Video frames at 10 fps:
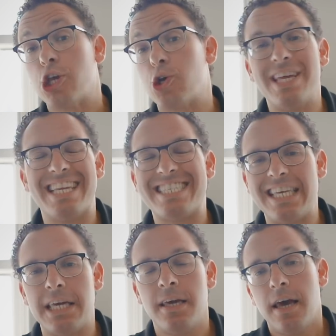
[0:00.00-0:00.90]
You need to
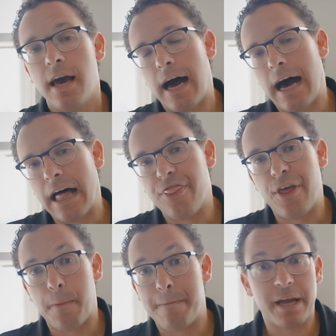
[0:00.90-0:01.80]
see uh,
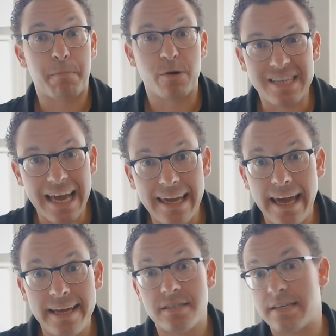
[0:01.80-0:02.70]
their big percent
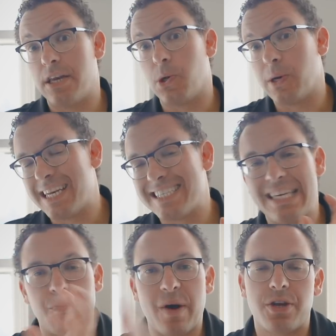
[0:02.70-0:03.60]
gains, and you need to
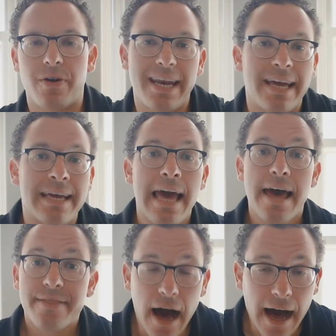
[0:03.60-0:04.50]
see when they're hitting
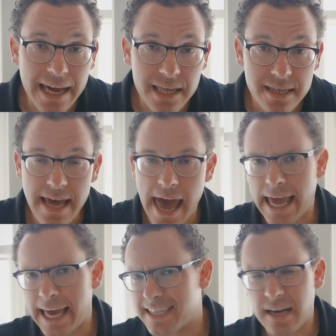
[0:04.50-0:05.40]
the high of the
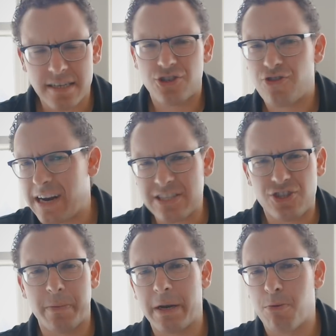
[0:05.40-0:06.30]
day. And Stocks to Trade has
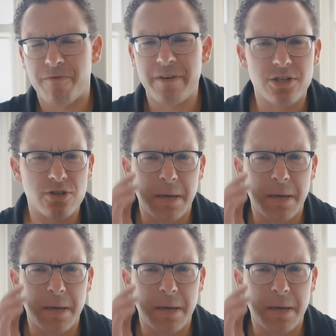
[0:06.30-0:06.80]
so many more features.